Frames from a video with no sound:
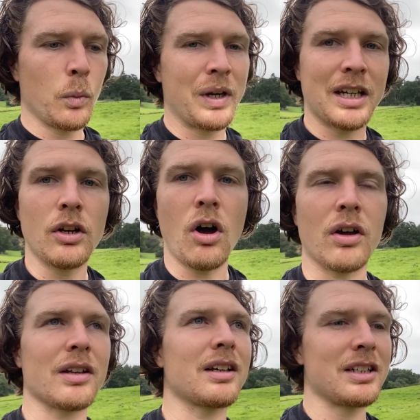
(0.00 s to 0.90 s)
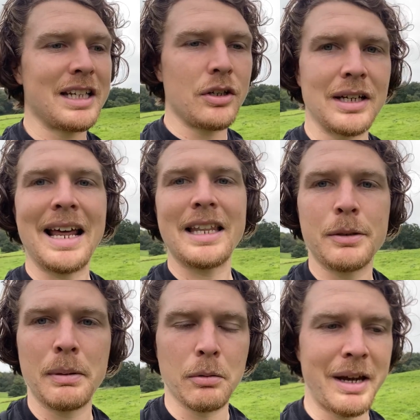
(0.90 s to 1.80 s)
We cannot continue to let
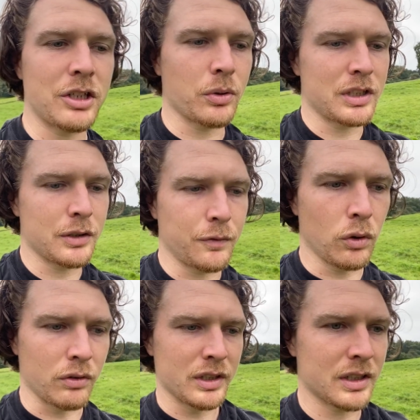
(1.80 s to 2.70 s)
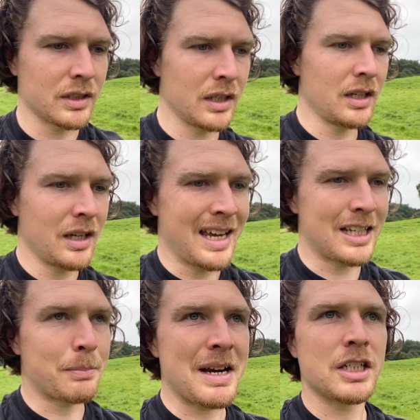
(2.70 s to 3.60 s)
these people make choices for us,
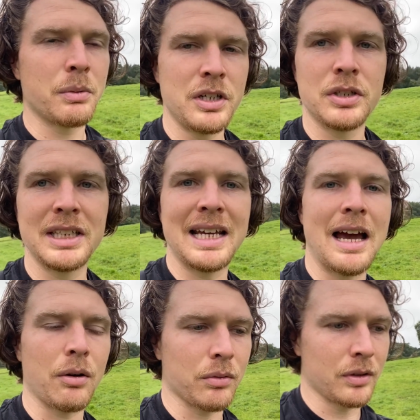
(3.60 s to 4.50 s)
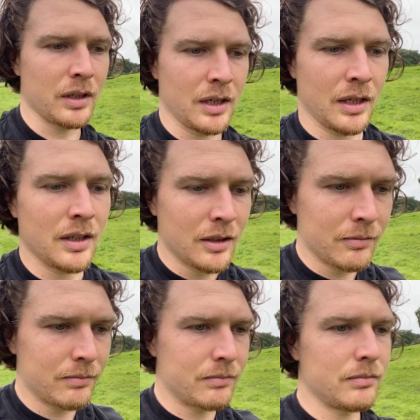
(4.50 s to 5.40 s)
especially when you see how
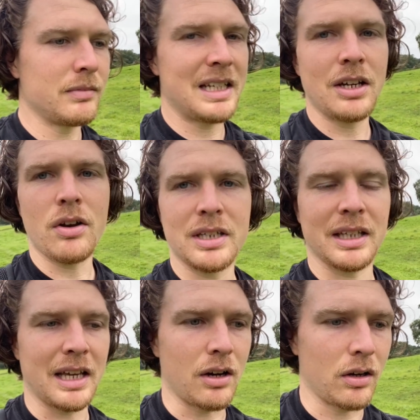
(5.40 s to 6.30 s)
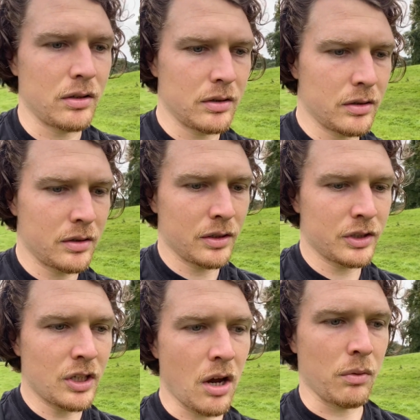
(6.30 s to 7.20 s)
idiotic they are.
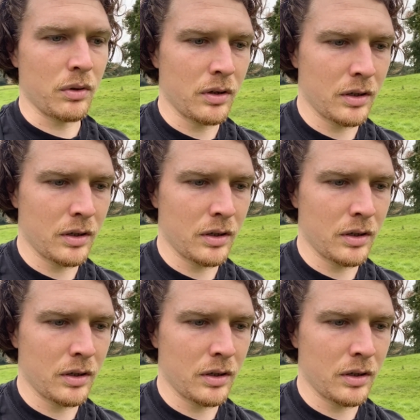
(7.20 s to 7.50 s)
So,